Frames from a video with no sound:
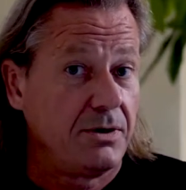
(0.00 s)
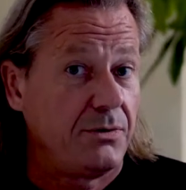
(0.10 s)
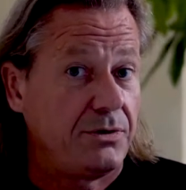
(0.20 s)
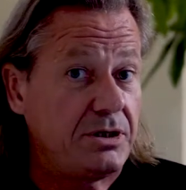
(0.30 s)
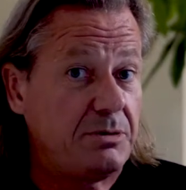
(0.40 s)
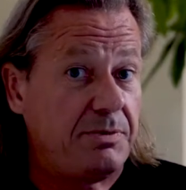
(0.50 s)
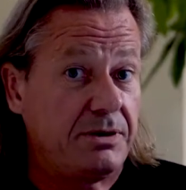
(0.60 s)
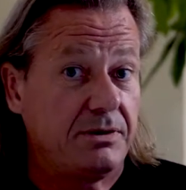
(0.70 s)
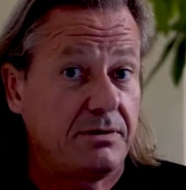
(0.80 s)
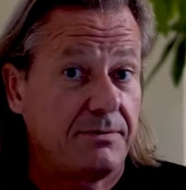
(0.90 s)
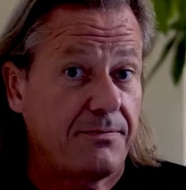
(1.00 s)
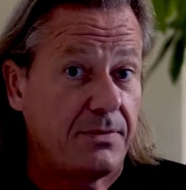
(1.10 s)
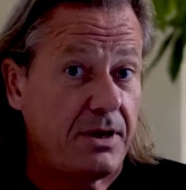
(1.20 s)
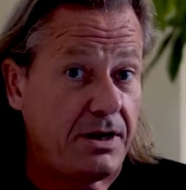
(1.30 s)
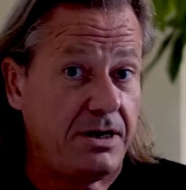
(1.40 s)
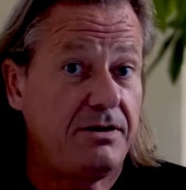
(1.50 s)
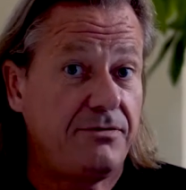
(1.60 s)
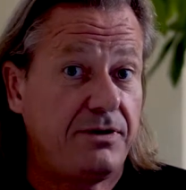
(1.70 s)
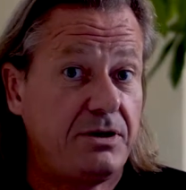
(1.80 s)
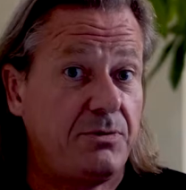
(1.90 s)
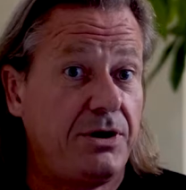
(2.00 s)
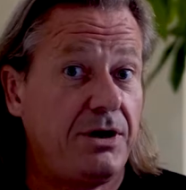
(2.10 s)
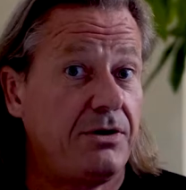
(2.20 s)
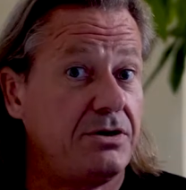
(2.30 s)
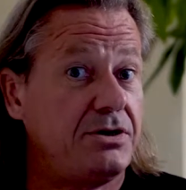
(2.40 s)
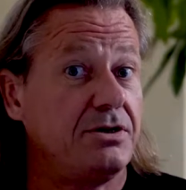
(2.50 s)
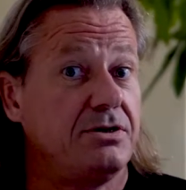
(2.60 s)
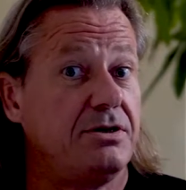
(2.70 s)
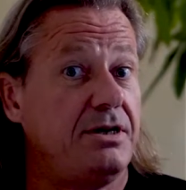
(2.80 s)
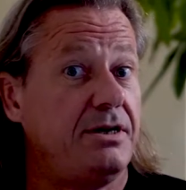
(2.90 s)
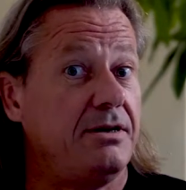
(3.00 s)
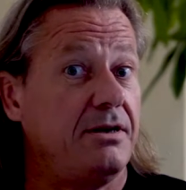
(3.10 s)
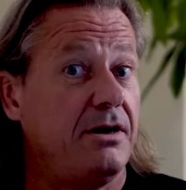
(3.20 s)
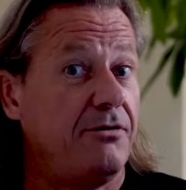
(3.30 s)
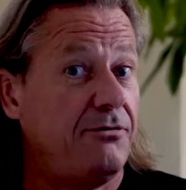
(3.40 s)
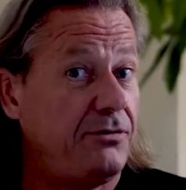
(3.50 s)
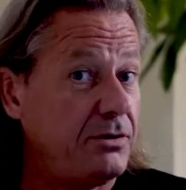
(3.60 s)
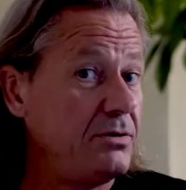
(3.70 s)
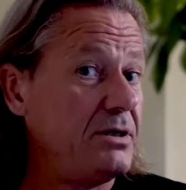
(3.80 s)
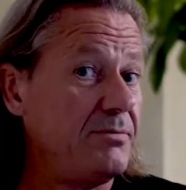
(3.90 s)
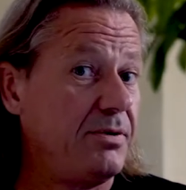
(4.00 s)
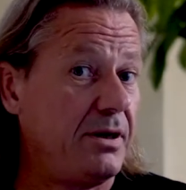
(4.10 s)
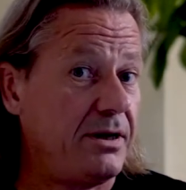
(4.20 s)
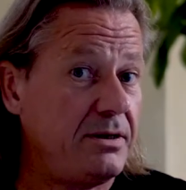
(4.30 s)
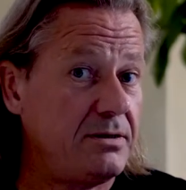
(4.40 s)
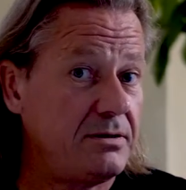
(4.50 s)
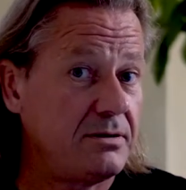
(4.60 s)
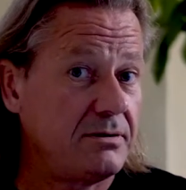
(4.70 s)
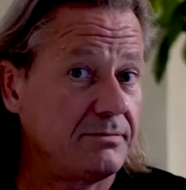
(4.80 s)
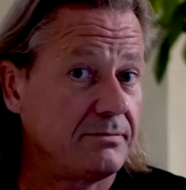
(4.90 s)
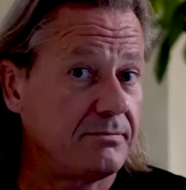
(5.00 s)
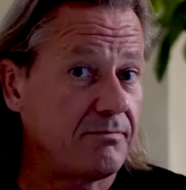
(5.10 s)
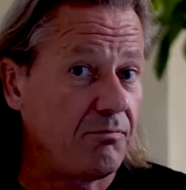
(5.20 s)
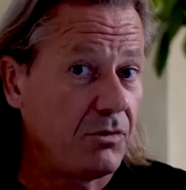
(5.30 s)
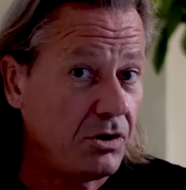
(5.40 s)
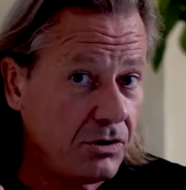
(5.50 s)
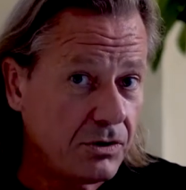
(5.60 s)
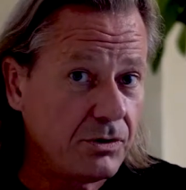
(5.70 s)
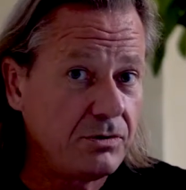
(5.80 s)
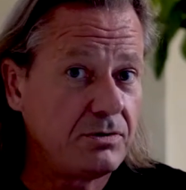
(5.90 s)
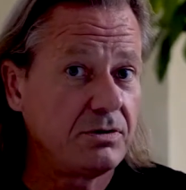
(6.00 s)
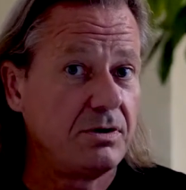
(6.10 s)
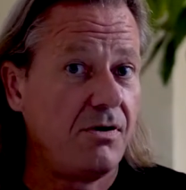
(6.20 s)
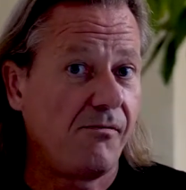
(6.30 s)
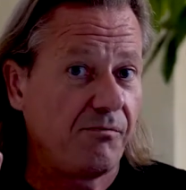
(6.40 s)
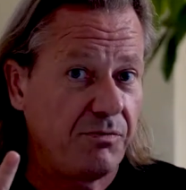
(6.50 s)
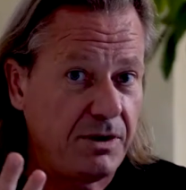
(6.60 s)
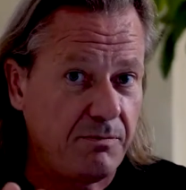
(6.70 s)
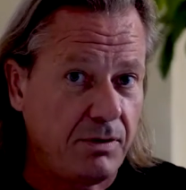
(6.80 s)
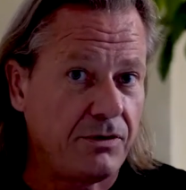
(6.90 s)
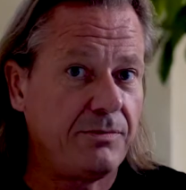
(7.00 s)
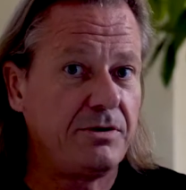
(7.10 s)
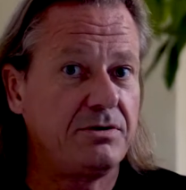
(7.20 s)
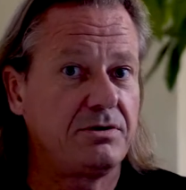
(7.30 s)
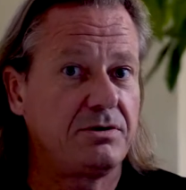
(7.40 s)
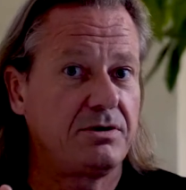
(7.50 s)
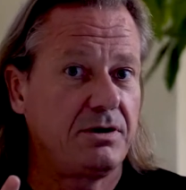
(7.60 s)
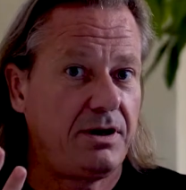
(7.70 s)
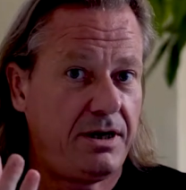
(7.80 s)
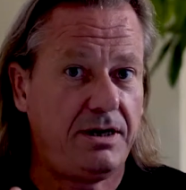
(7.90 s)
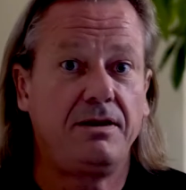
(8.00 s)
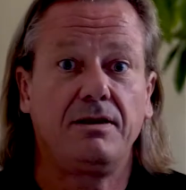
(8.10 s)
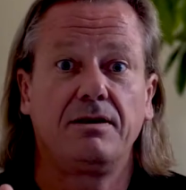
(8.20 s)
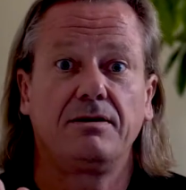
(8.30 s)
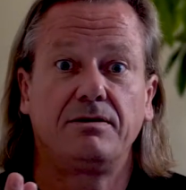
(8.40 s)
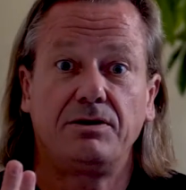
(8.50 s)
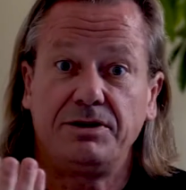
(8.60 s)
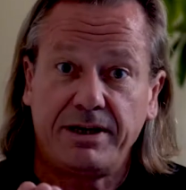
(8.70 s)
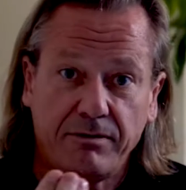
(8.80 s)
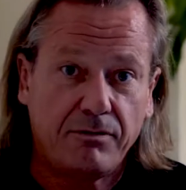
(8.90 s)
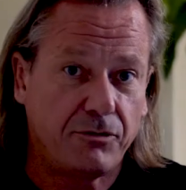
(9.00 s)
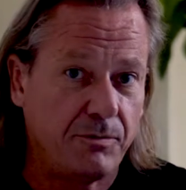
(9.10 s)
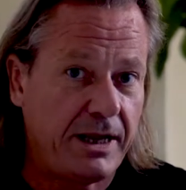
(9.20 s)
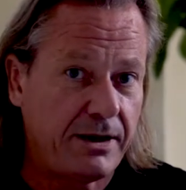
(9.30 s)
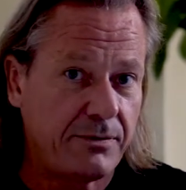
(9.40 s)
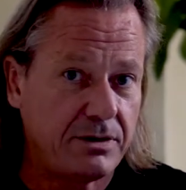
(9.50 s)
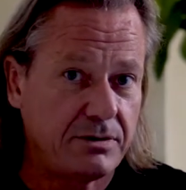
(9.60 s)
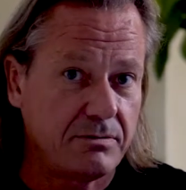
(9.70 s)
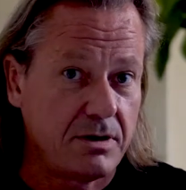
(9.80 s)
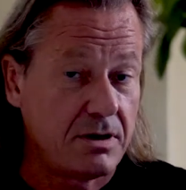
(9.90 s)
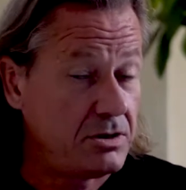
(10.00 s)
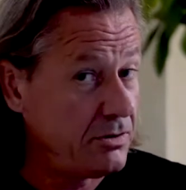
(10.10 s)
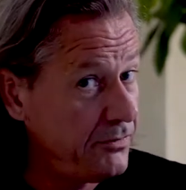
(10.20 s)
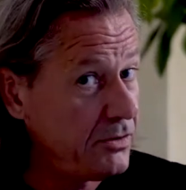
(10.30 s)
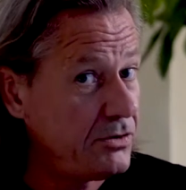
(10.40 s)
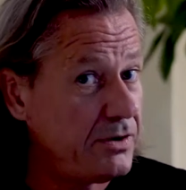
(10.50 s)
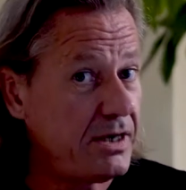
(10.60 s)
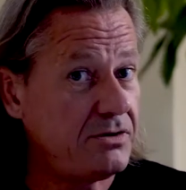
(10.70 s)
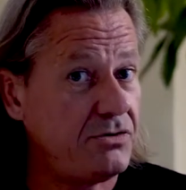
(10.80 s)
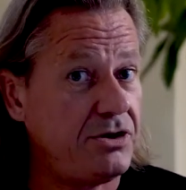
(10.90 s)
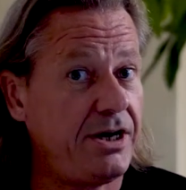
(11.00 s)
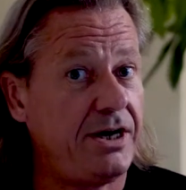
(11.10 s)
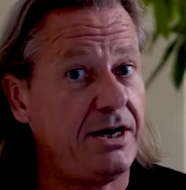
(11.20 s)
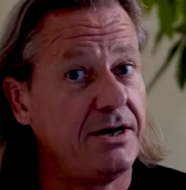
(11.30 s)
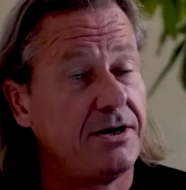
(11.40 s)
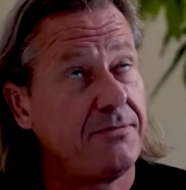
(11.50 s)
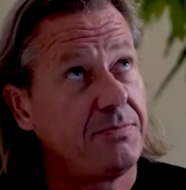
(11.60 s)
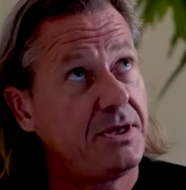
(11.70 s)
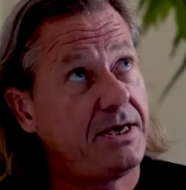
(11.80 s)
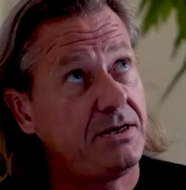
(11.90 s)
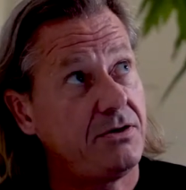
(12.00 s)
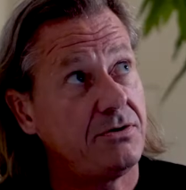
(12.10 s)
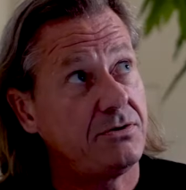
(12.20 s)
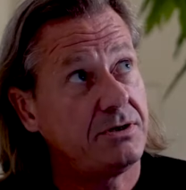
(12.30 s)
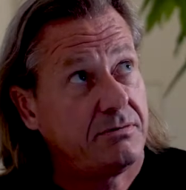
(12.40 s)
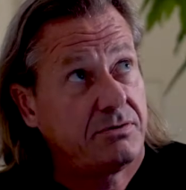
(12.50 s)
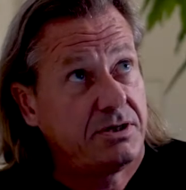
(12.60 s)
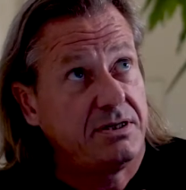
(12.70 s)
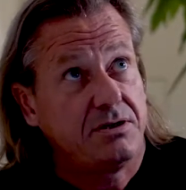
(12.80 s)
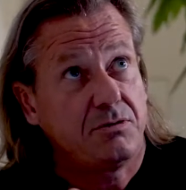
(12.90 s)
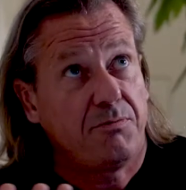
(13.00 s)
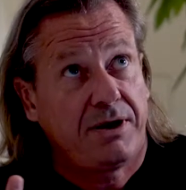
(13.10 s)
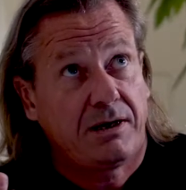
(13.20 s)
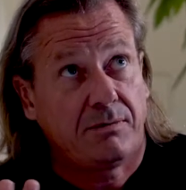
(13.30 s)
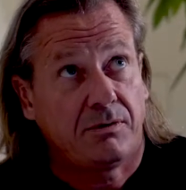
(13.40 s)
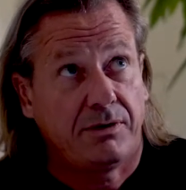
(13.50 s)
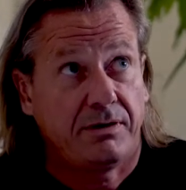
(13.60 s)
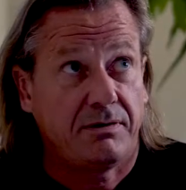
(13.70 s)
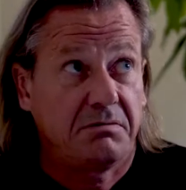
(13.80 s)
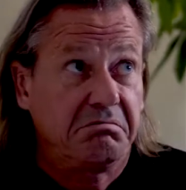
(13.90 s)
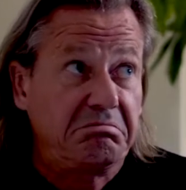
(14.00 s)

which has built an interface where you can just, in a few simple lines, code deployments in the Terraform language. So if you're doing that today and you're using, because this is compatible with